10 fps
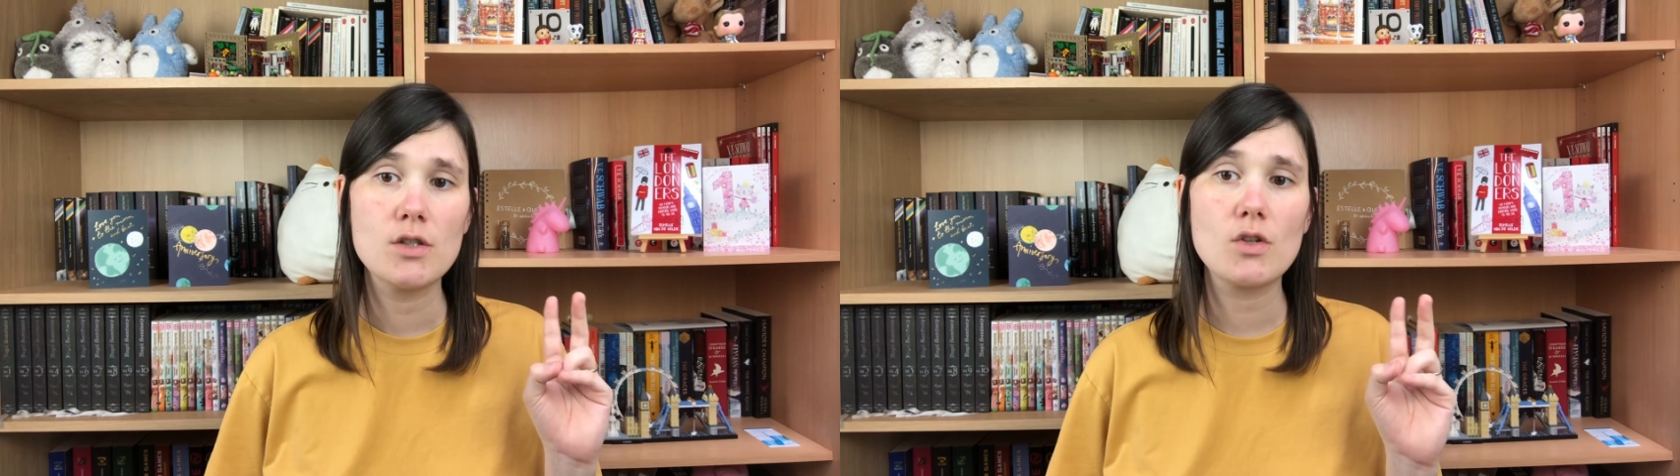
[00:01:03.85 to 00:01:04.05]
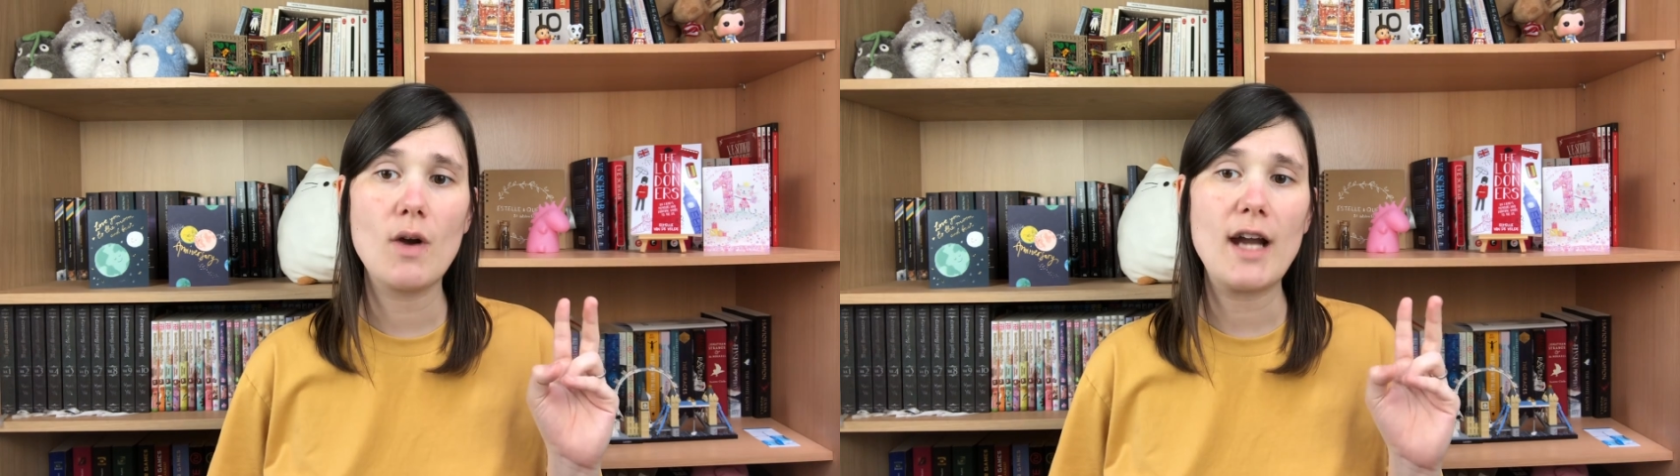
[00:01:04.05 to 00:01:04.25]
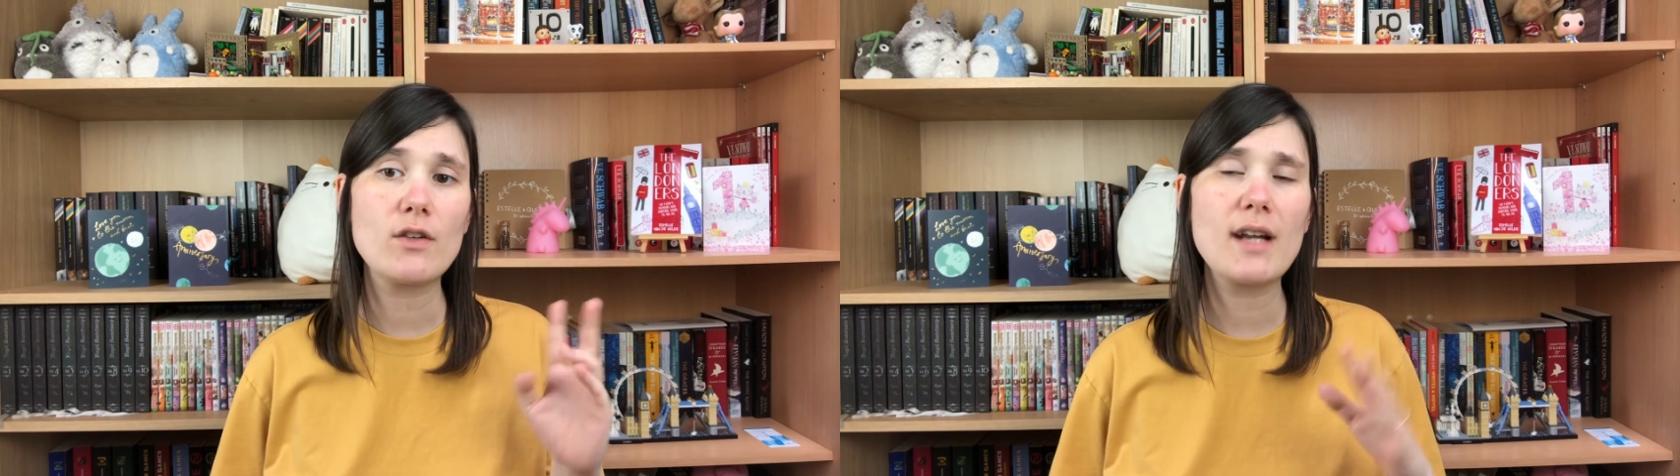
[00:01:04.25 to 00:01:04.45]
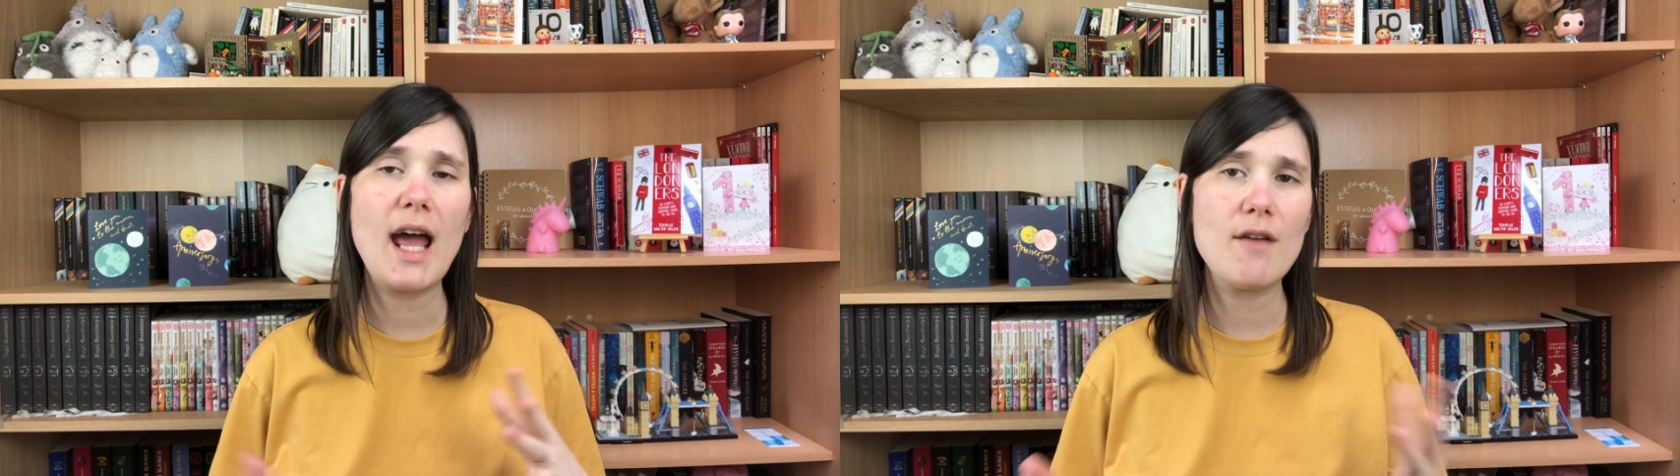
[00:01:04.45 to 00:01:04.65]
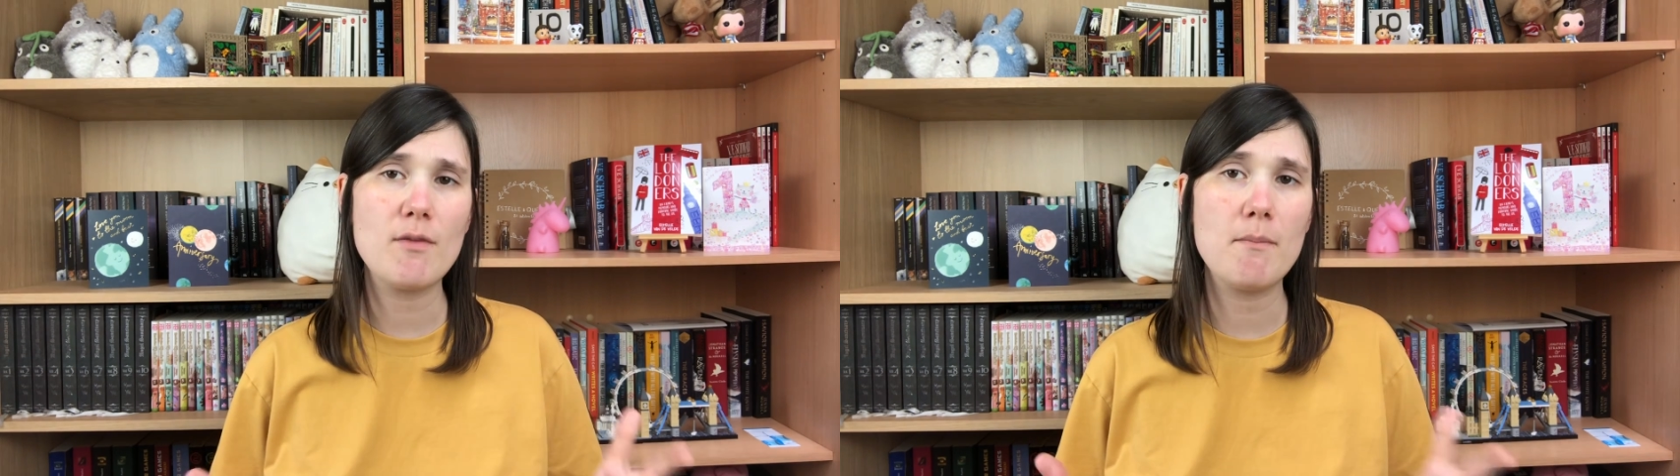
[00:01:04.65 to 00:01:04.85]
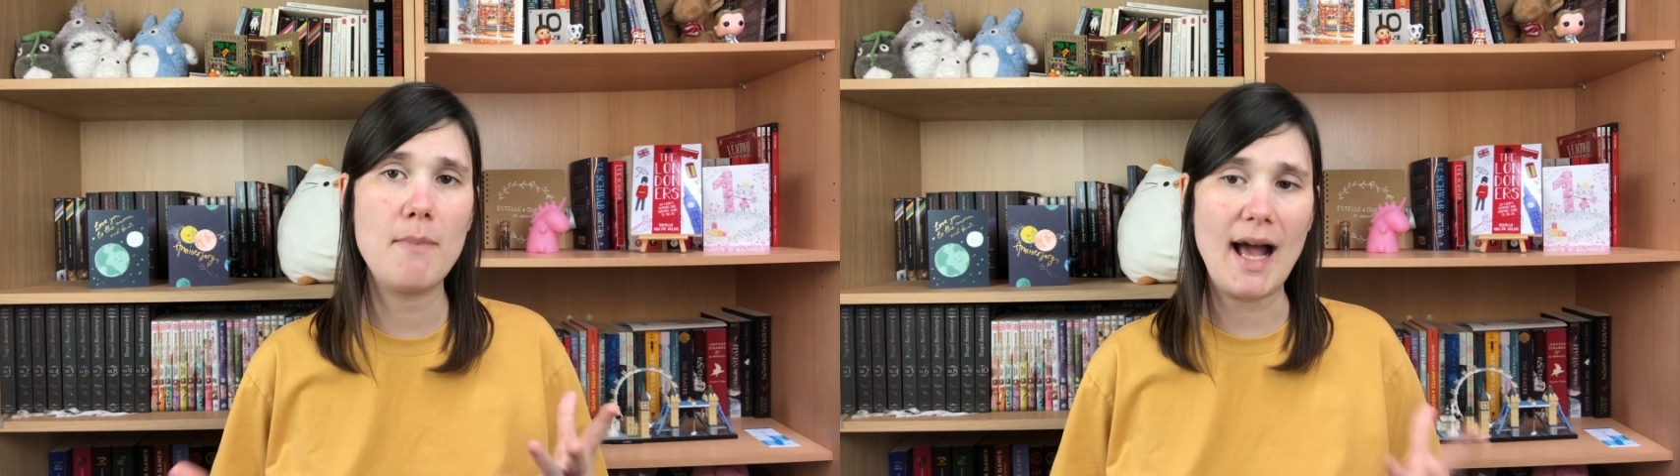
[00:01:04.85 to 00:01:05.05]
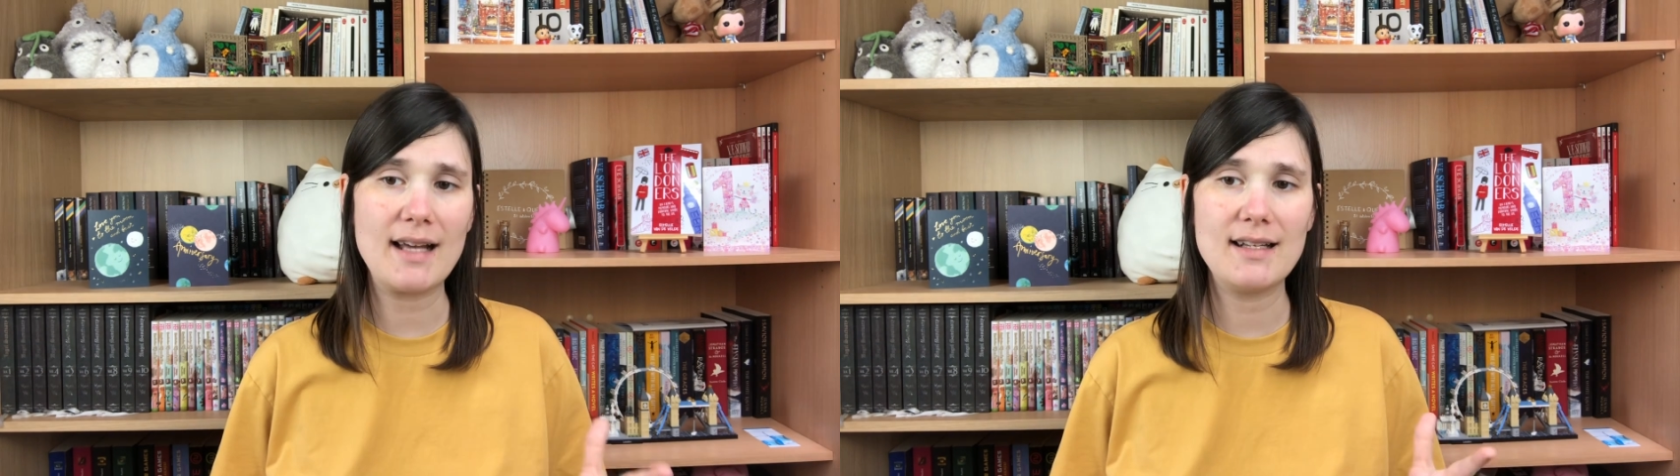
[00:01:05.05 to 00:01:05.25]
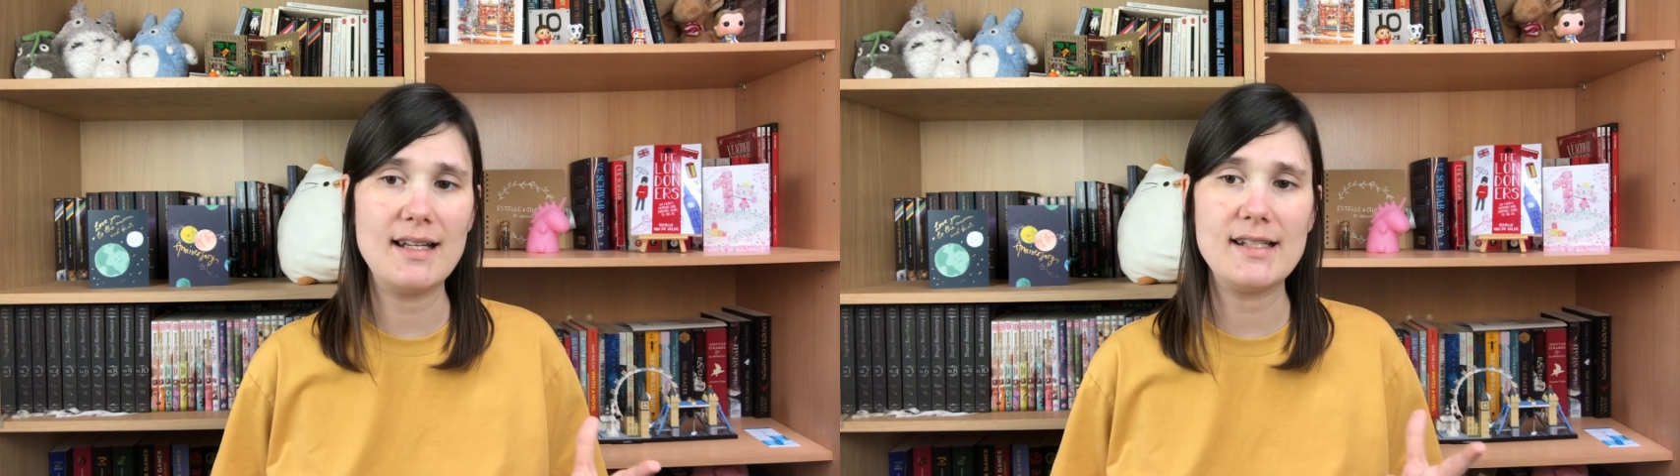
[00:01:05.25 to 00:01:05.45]
so I don't have a
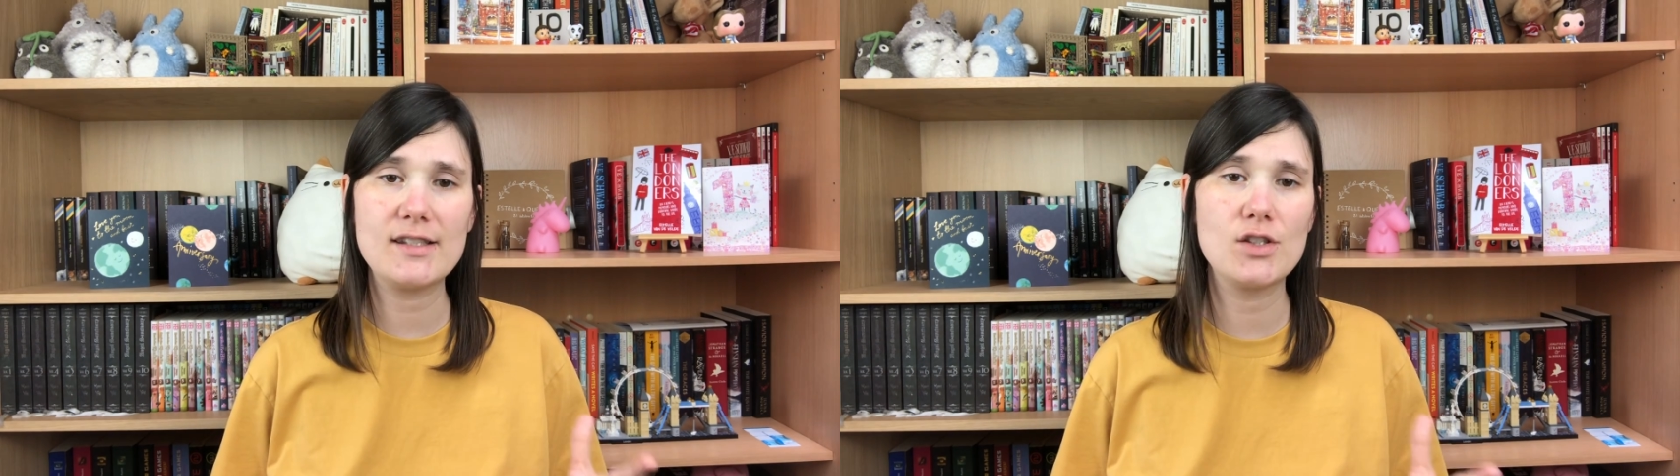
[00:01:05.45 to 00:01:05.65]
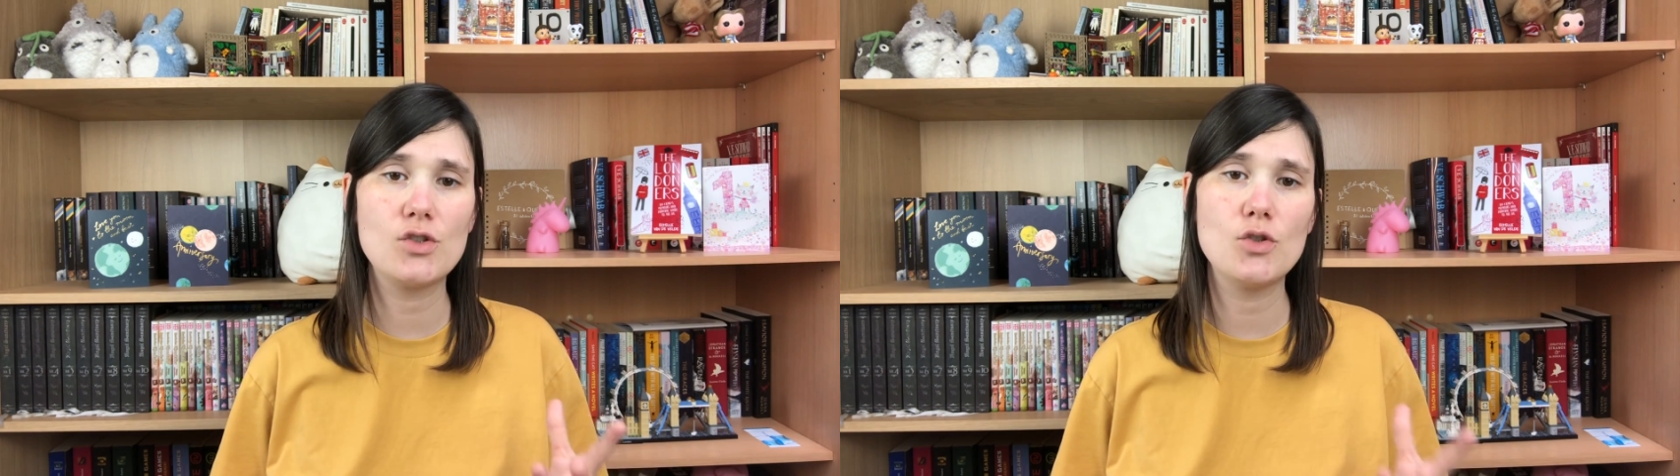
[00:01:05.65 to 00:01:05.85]
backlist